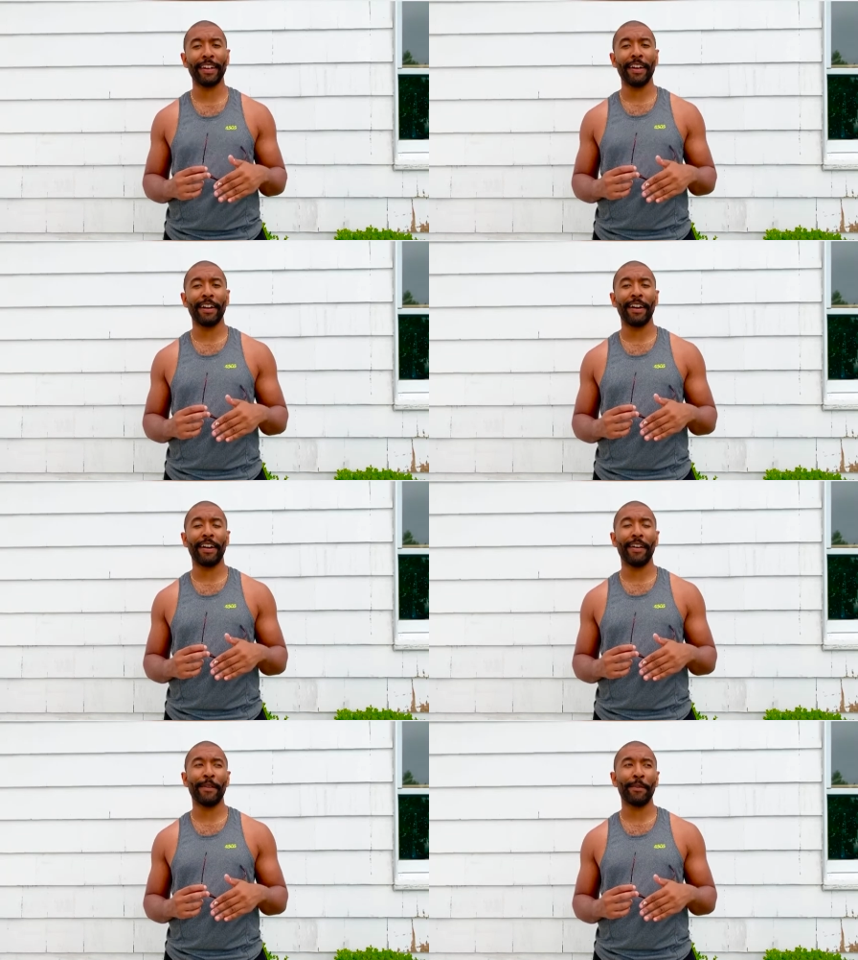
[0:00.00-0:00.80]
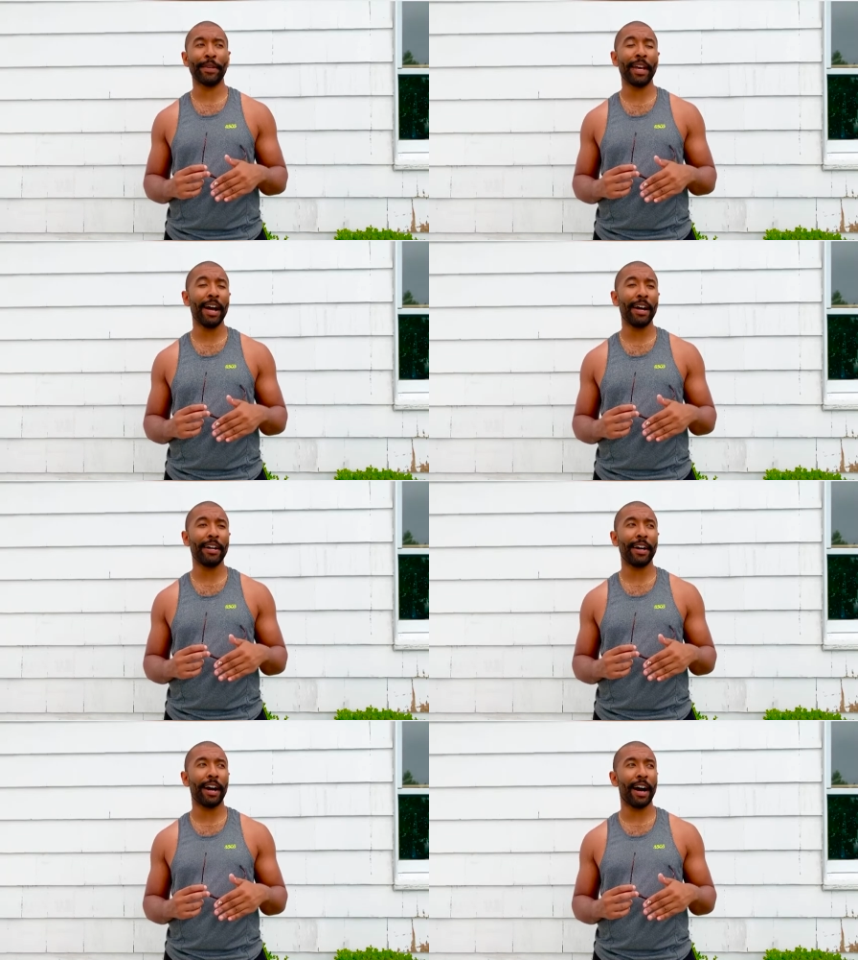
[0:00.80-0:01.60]
Um, but yeah,
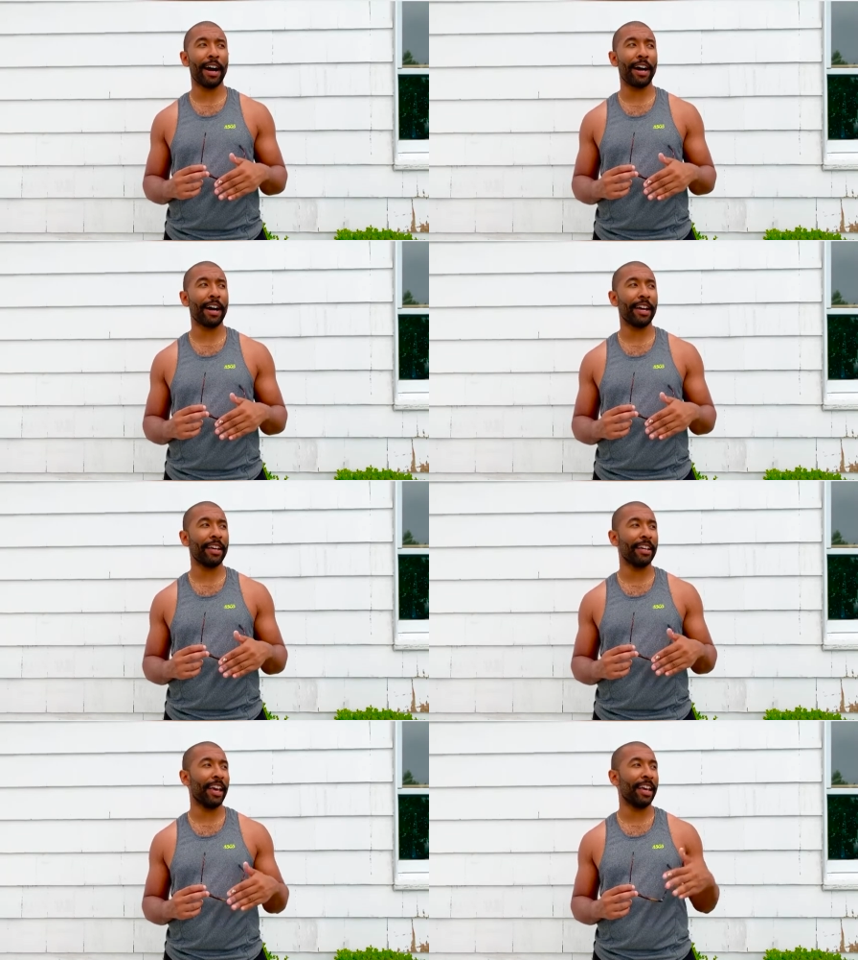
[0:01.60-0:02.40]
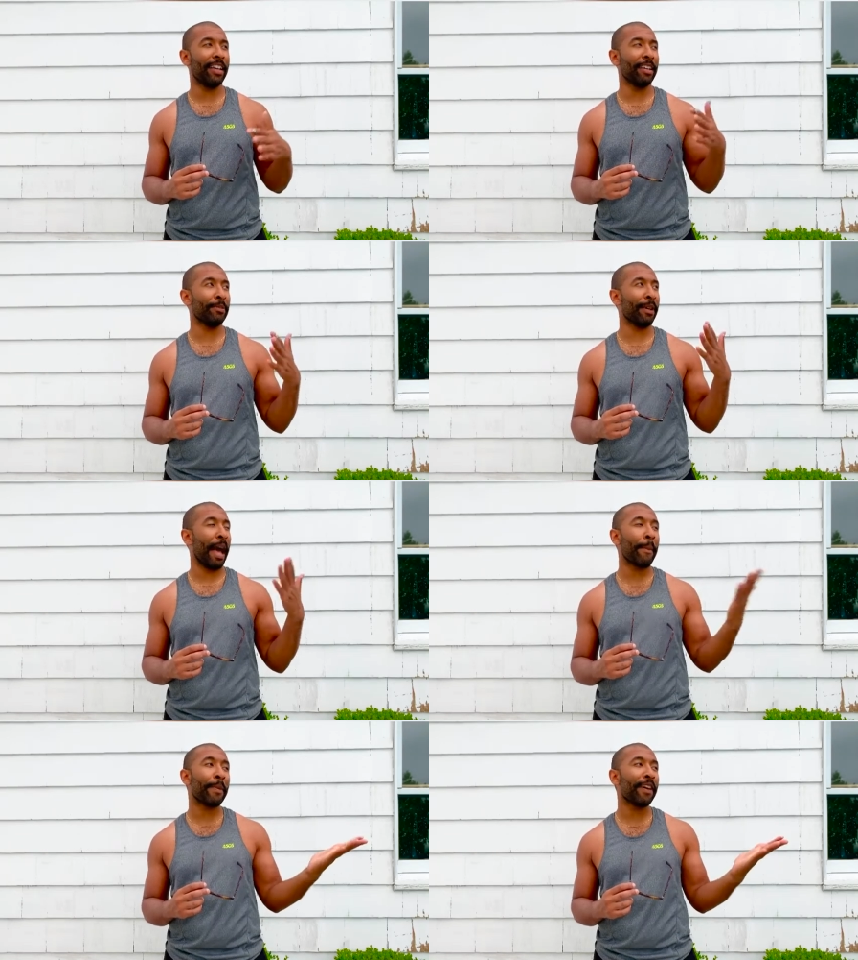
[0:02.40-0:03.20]
I am
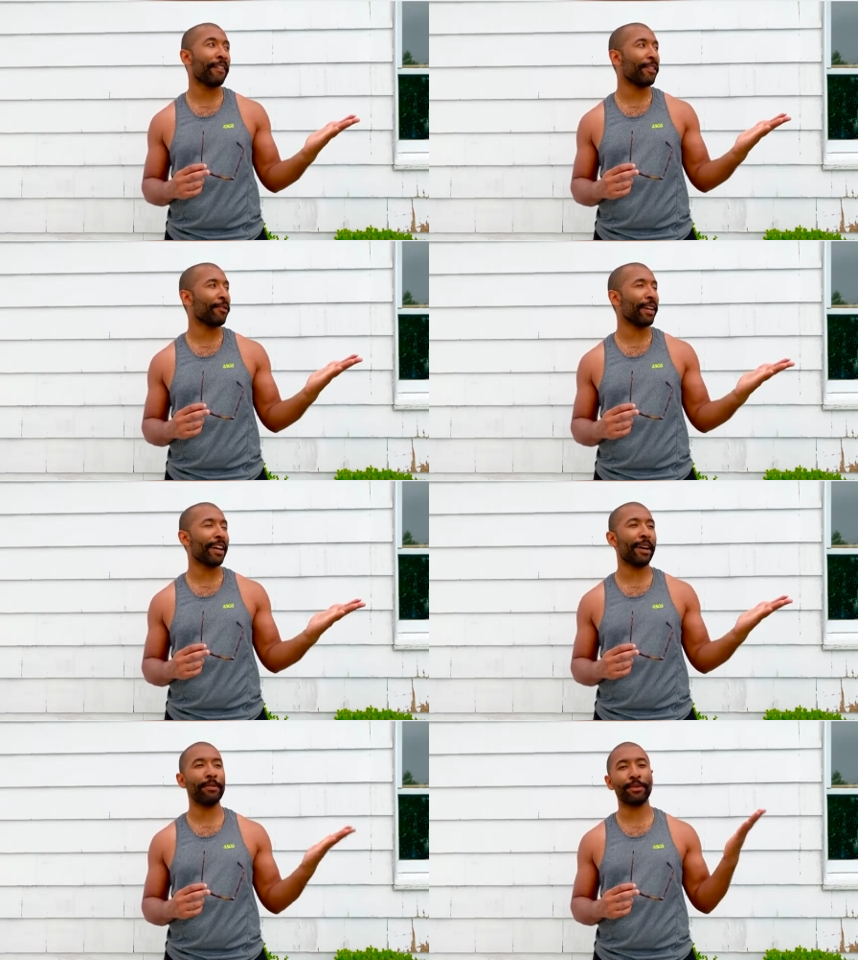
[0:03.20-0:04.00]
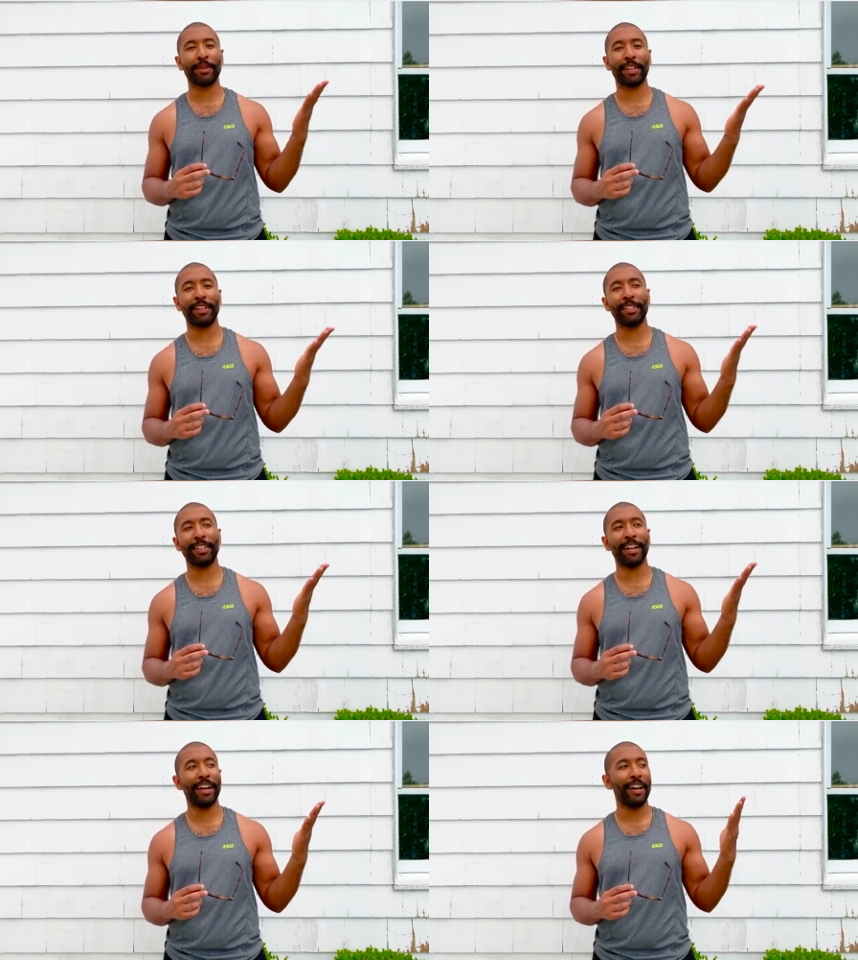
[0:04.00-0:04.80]
happy if the rain comes because
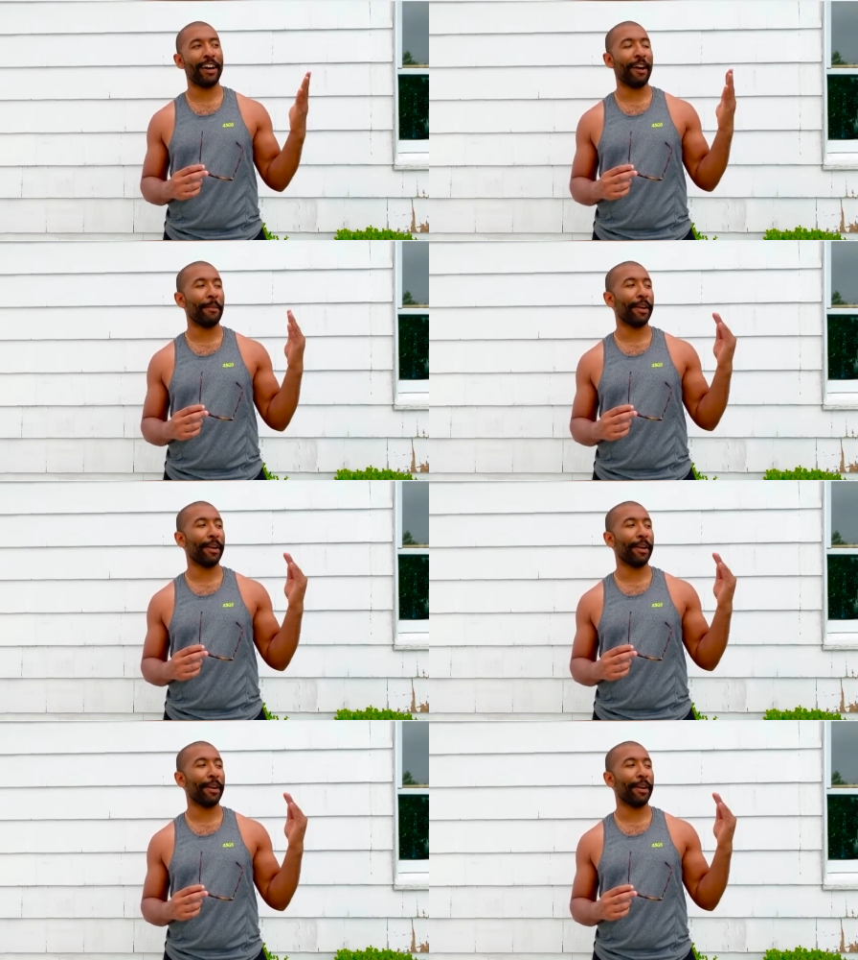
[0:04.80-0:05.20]
uh, my